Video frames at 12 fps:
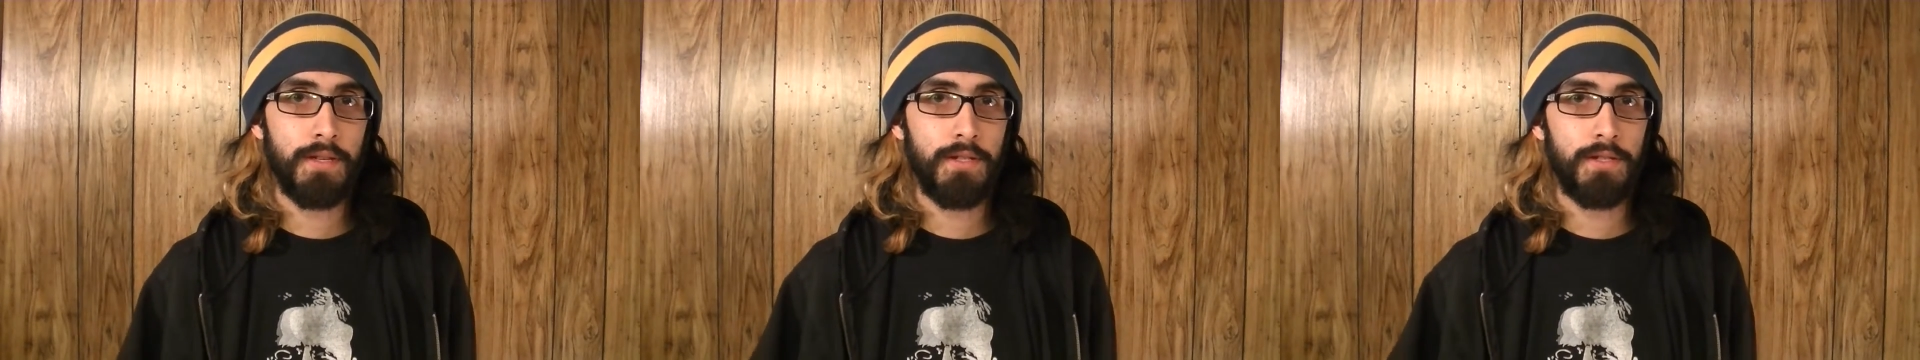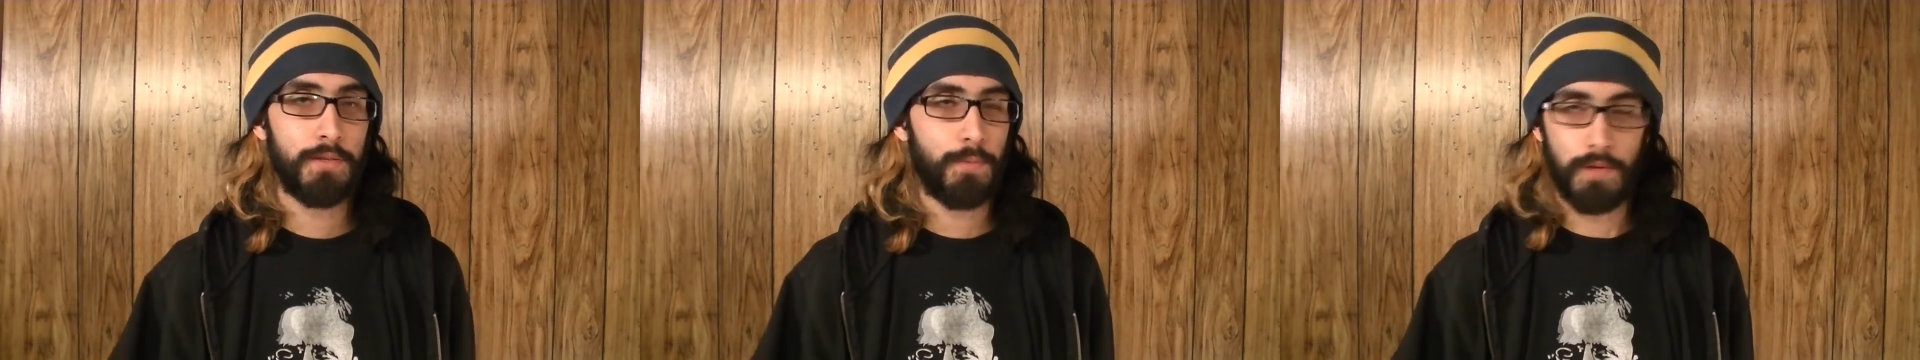
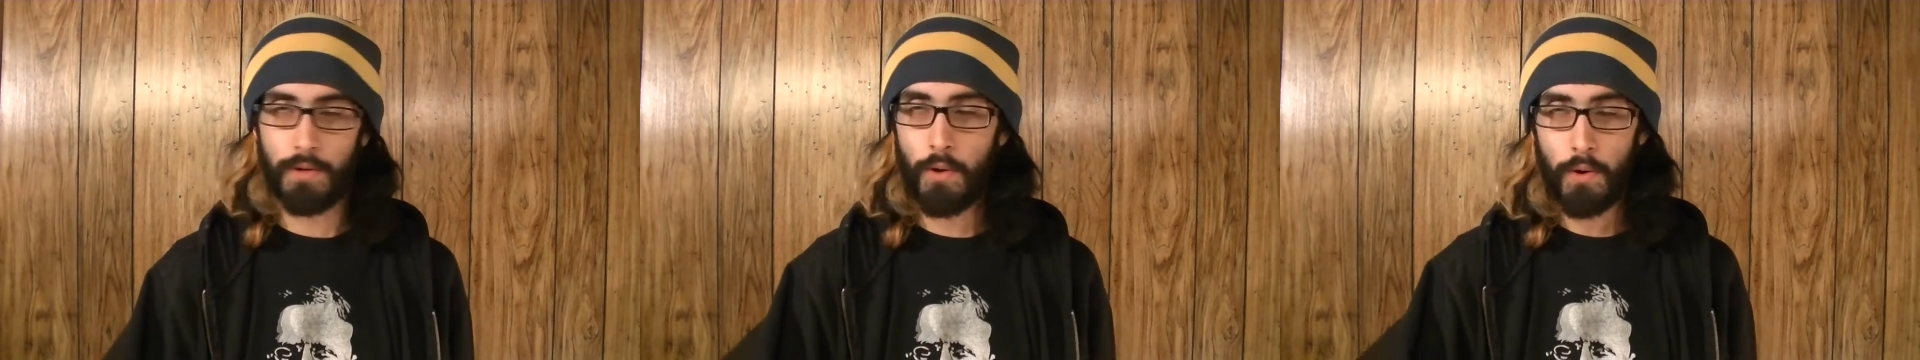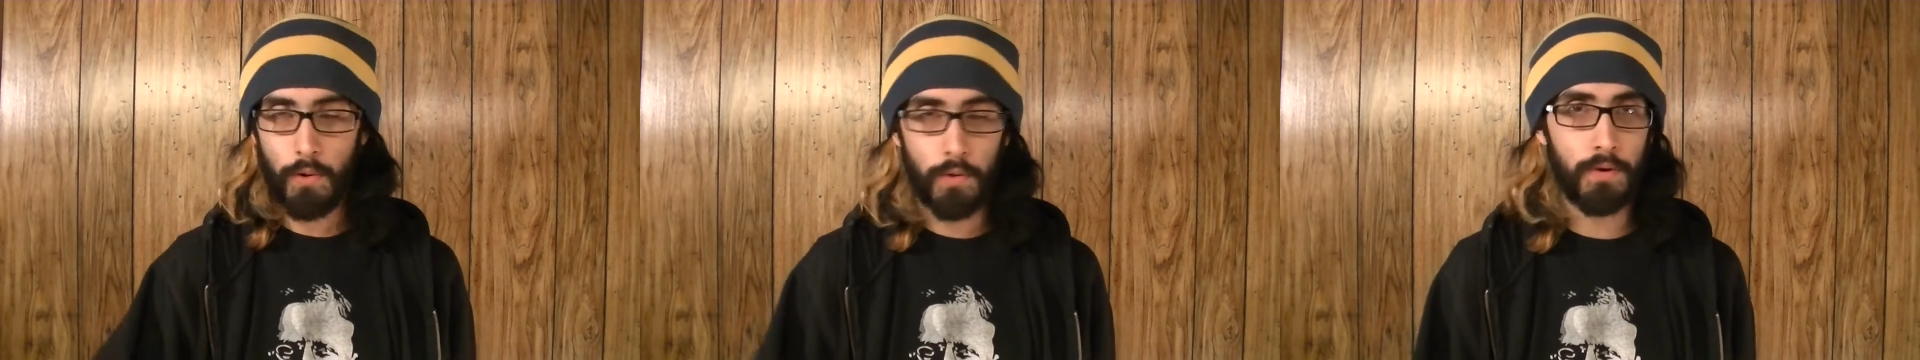it just went
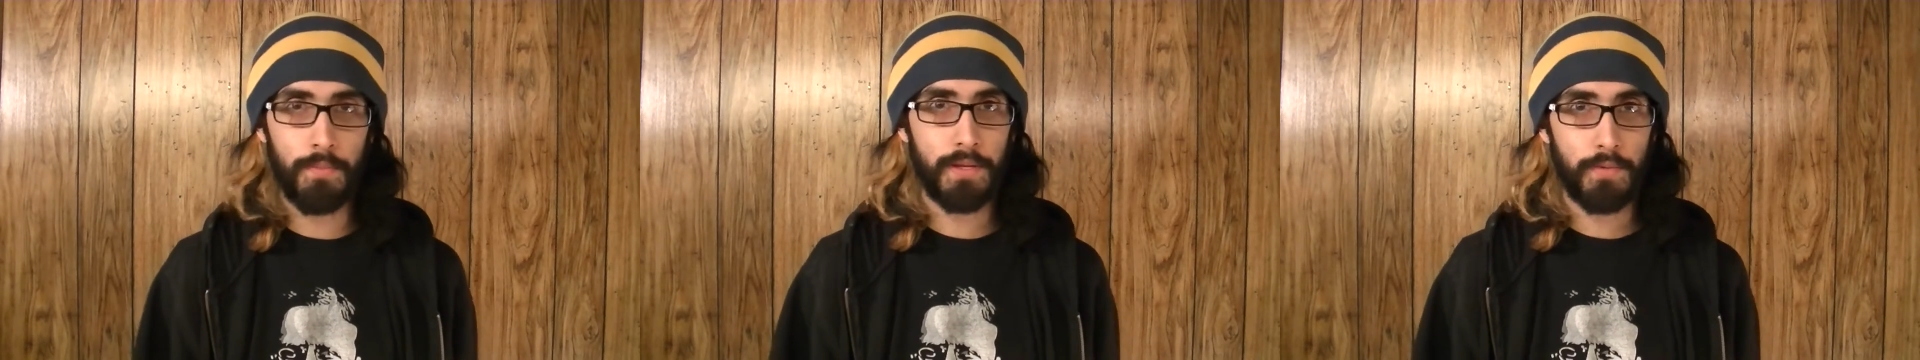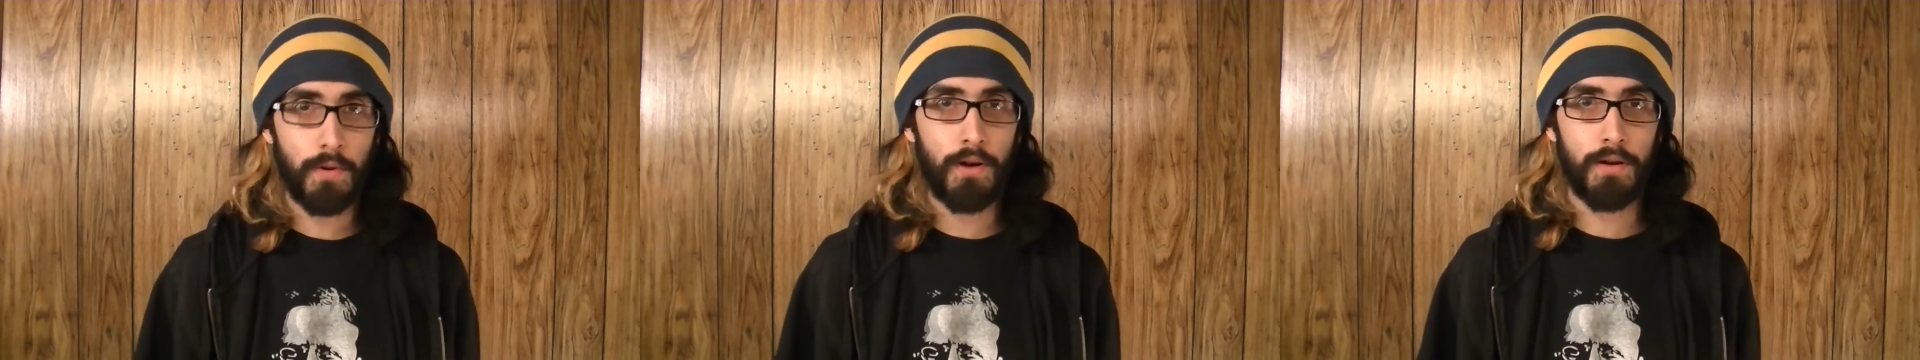
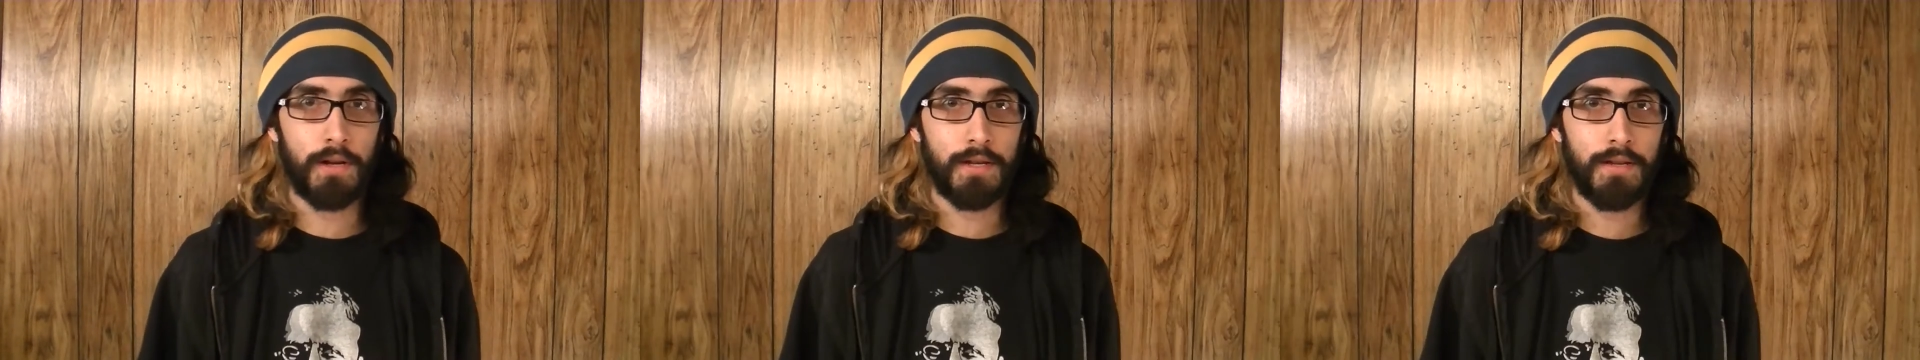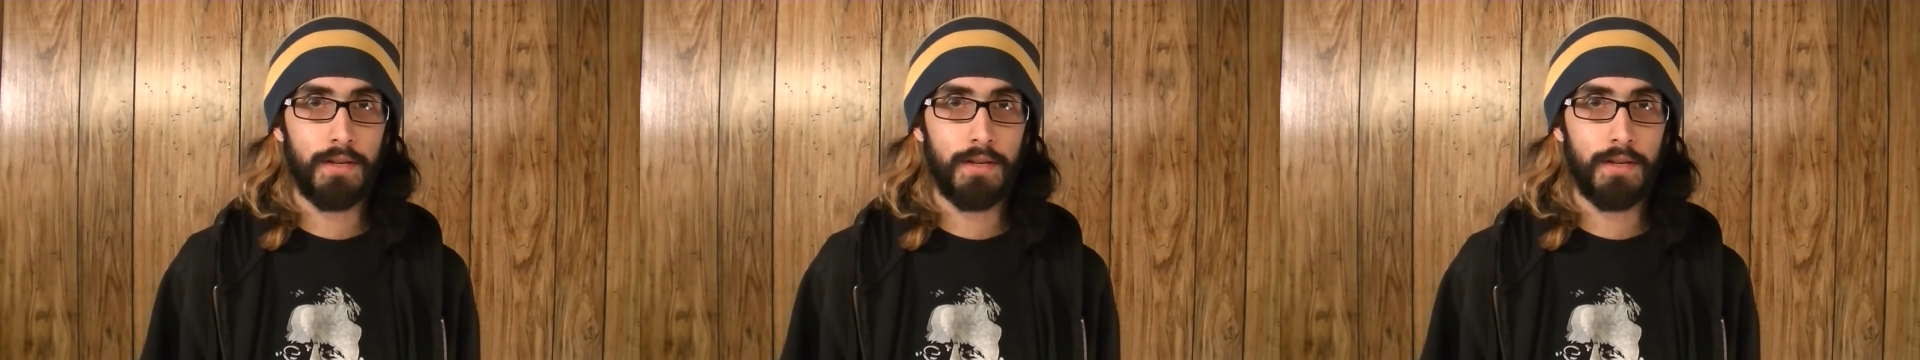horribly wrong.